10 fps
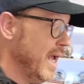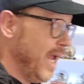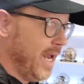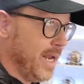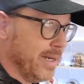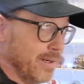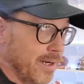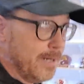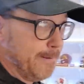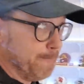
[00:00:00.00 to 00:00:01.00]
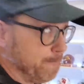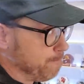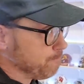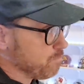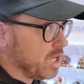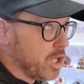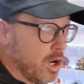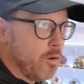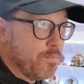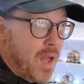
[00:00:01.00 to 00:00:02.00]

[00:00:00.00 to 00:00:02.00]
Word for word: And, you know,